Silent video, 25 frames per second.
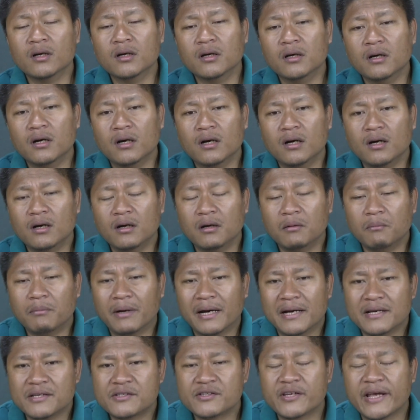
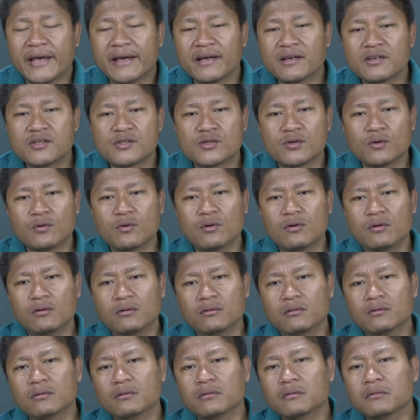by saying
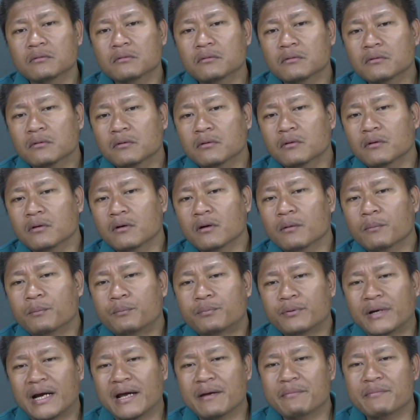so,
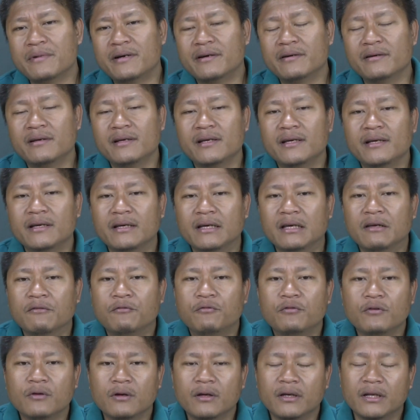primarily
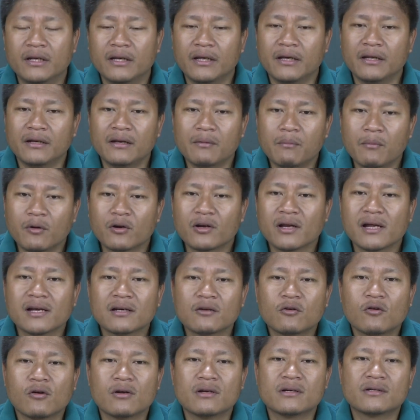if in the modern
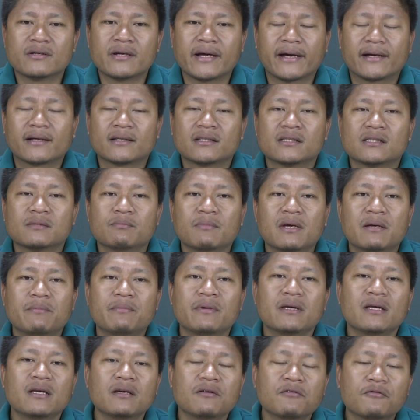context,
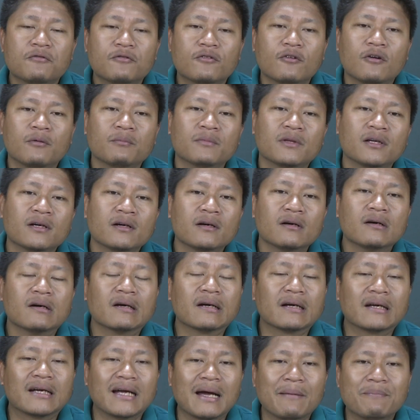maybe from the
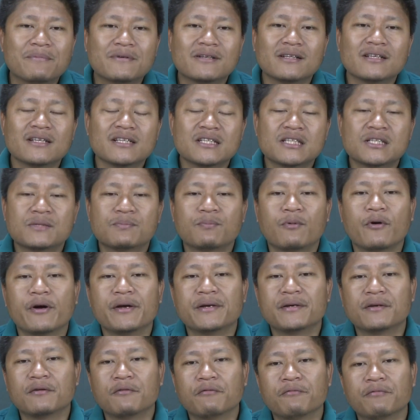capitalist
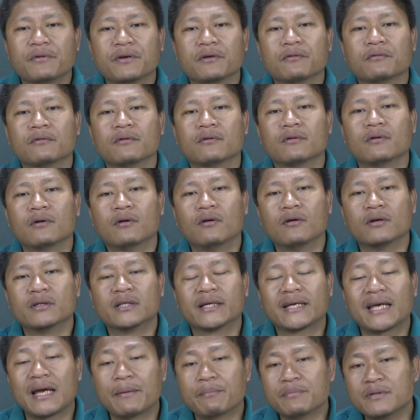point of view or the
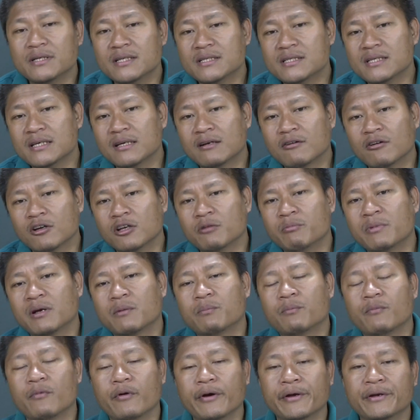capitalist
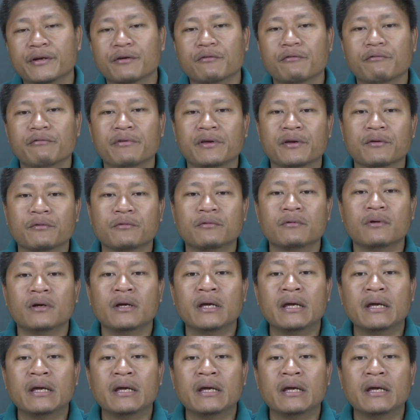economic point of view,